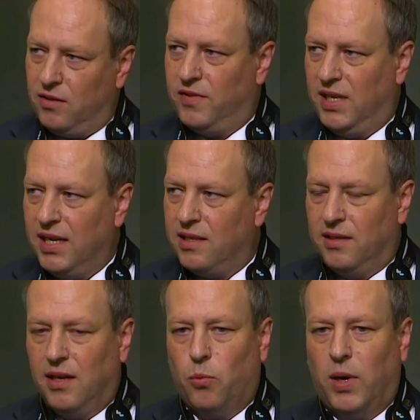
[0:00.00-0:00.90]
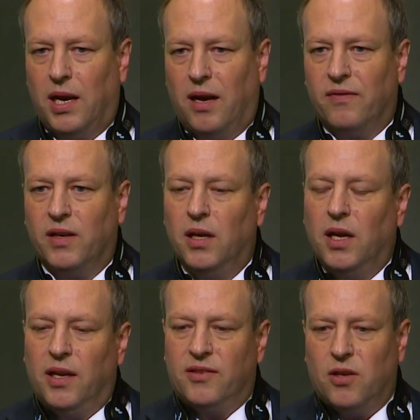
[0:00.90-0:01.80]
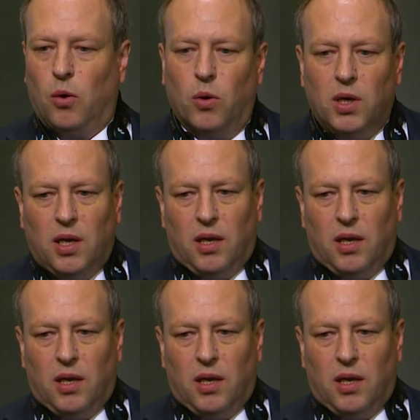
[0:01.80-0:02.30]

of data that we have. So